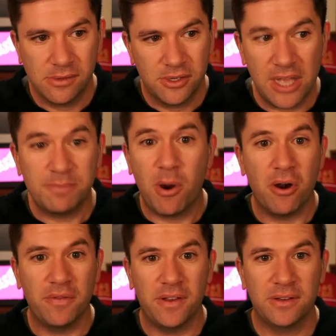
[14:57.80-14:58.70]
That's part
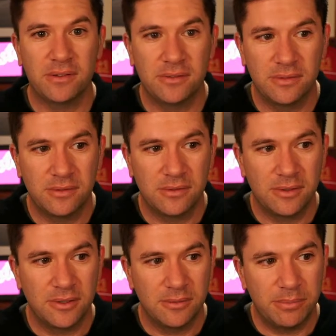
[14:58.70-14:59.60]
of it.
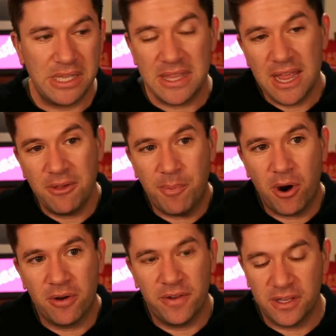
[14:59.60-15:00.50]
But then the other
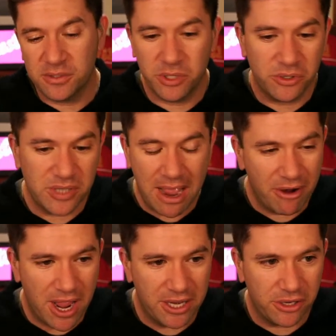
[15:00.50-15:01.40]
part of it is when you're down
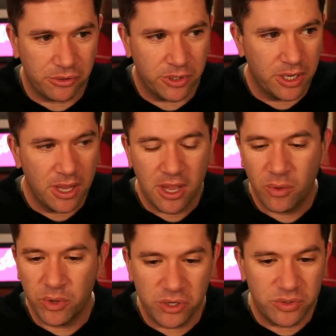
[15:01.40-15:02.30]
Ayuk,
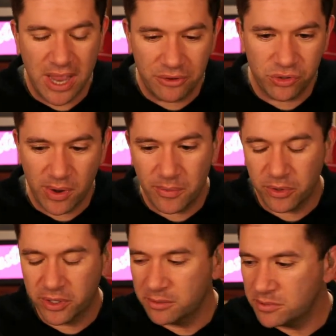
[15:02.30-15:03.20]
when you're down Trent
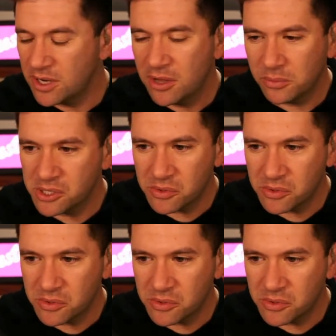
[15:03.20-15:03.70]
Williams, when you're